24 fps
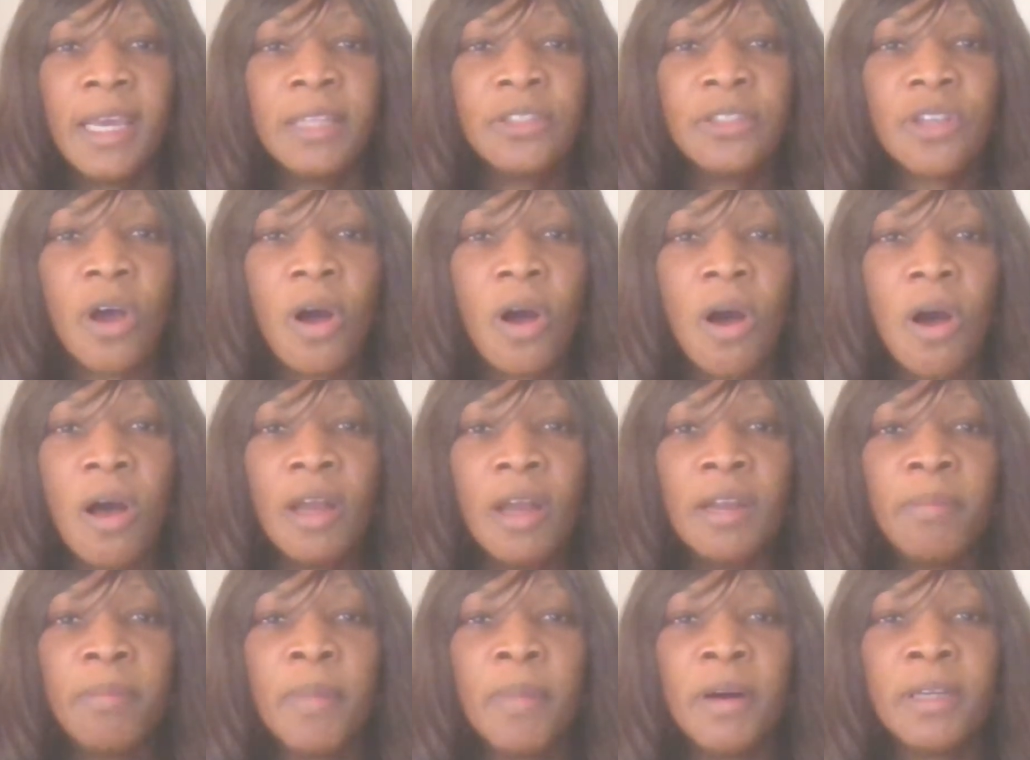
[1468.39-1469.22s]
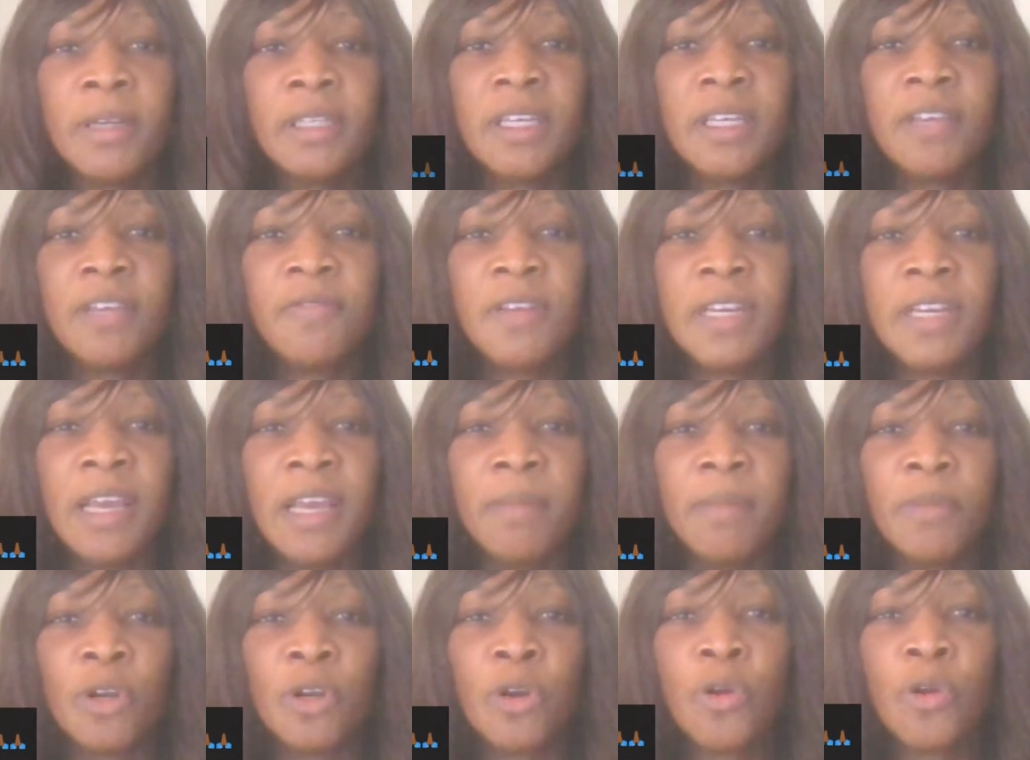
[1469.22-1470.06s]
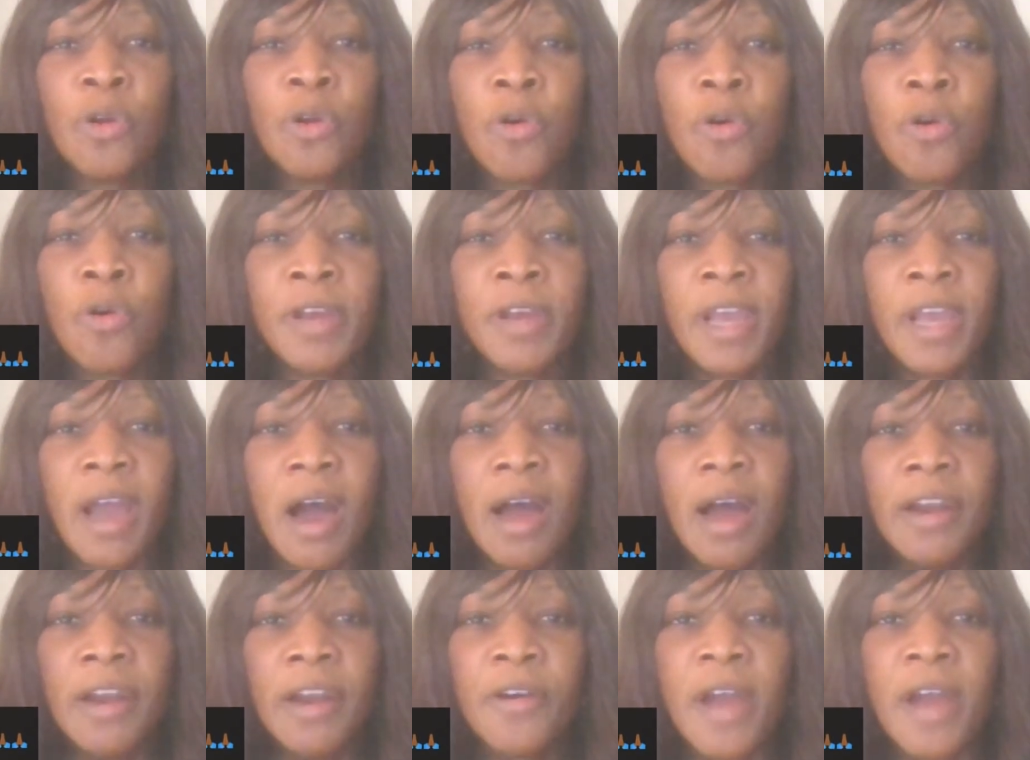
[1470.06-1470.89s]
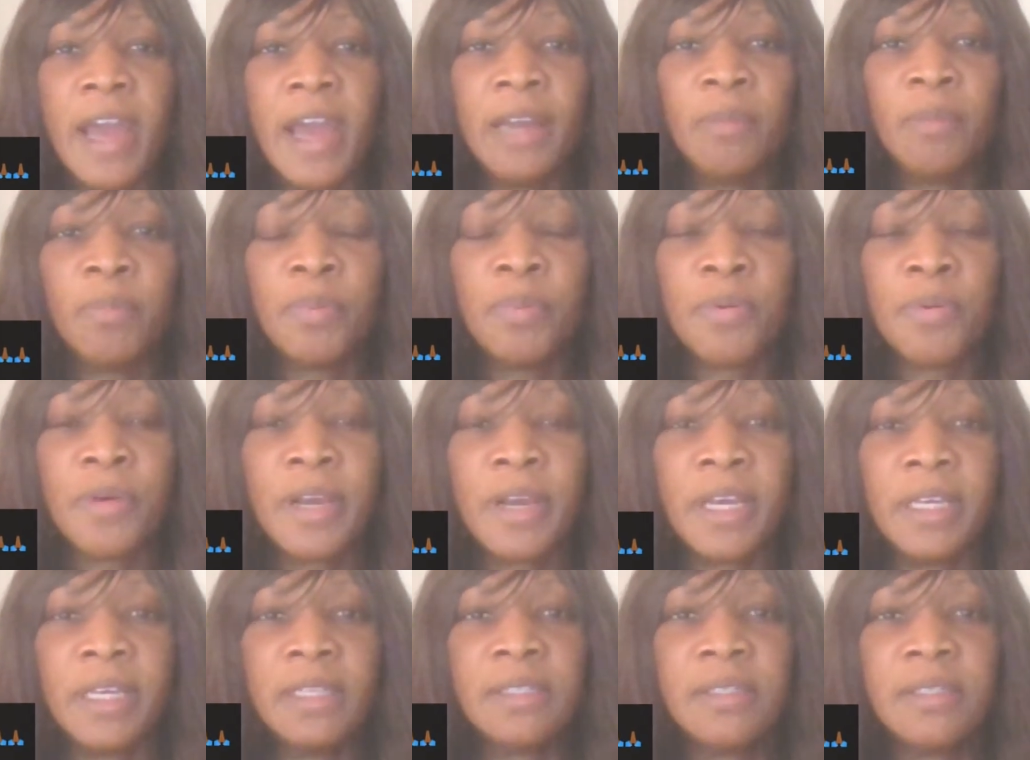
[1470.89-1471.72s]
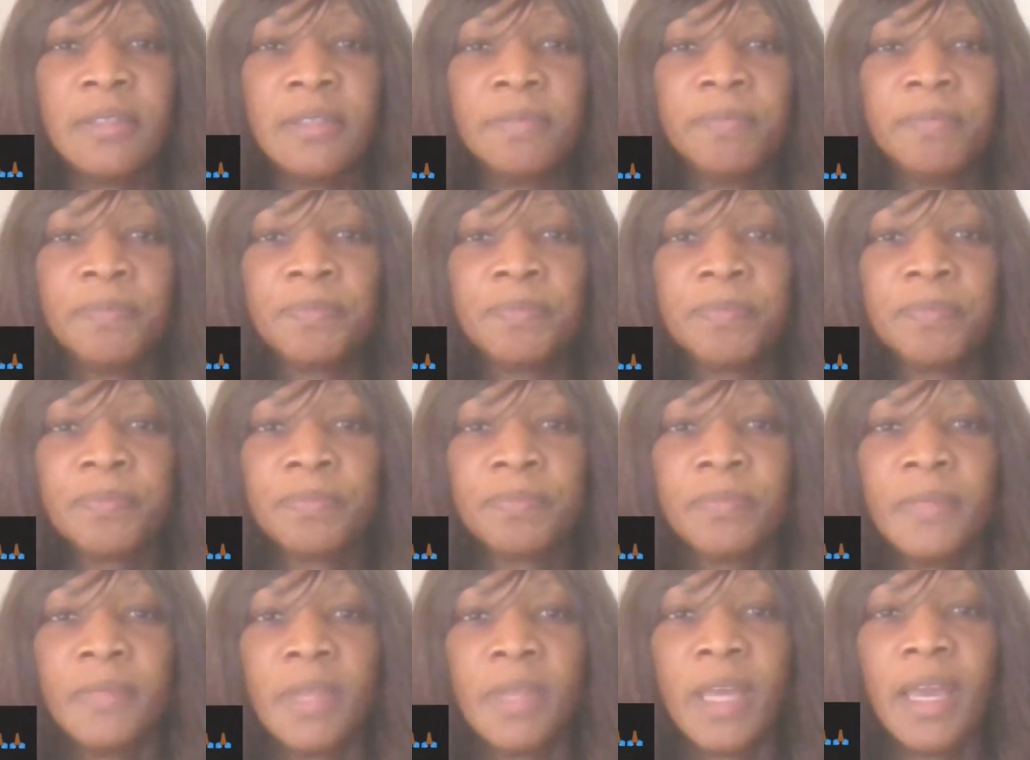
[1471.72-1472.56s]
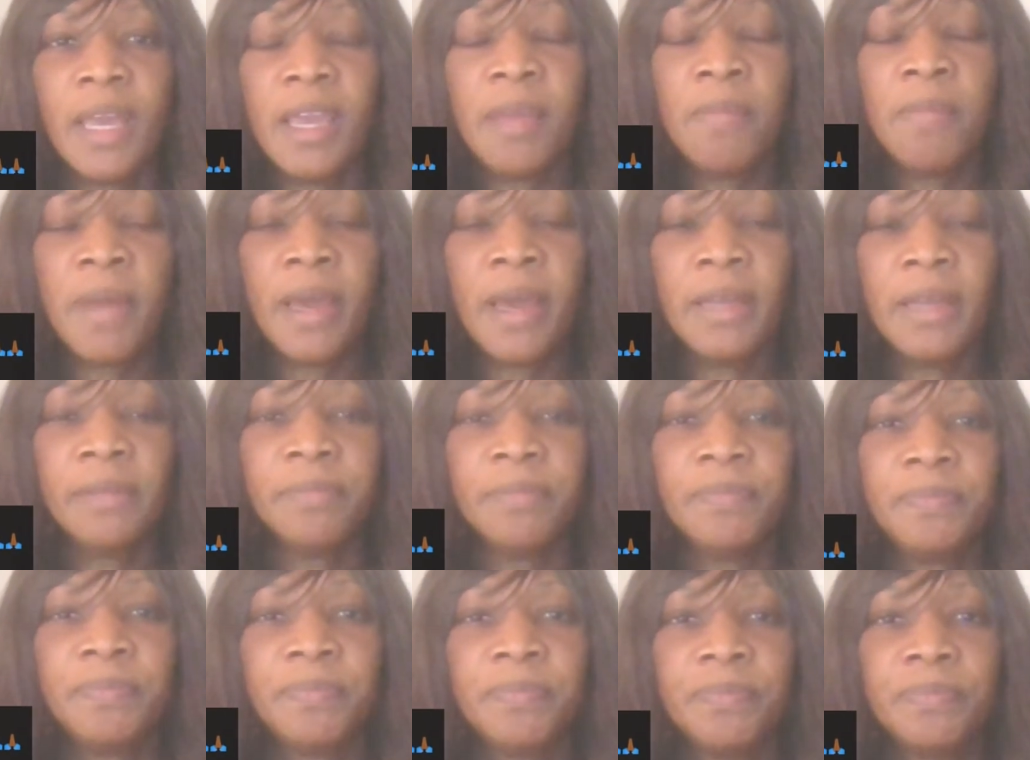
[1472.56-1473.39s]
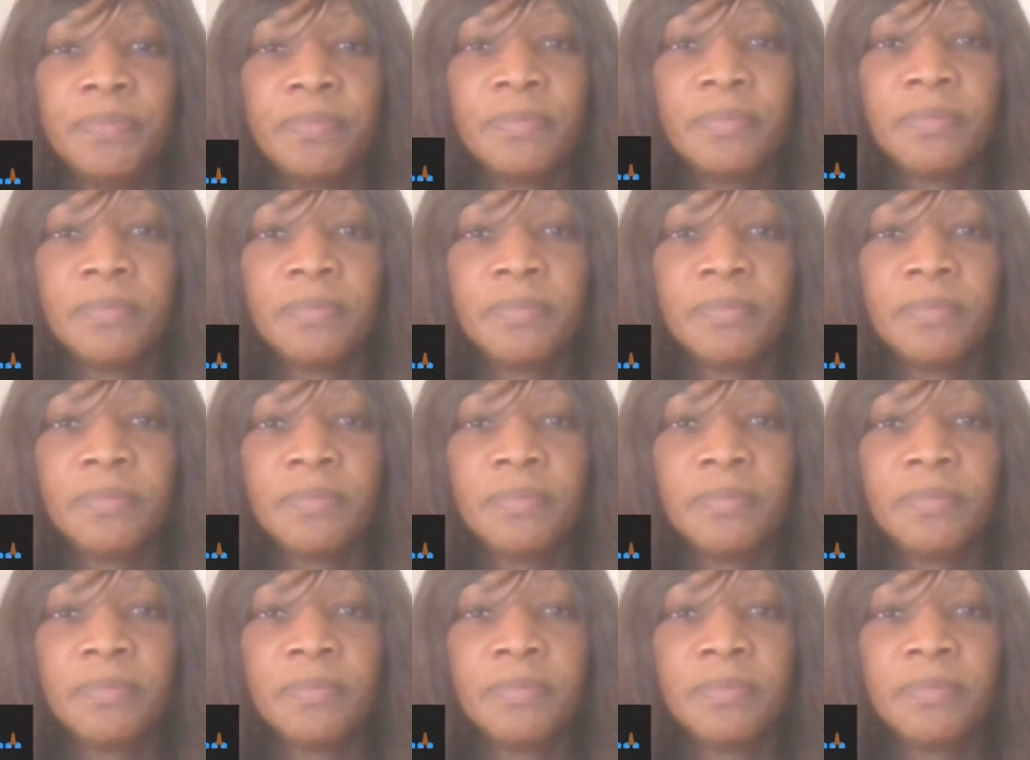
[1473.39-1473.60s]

it's all about giving him glory, honor, and praise. Amen.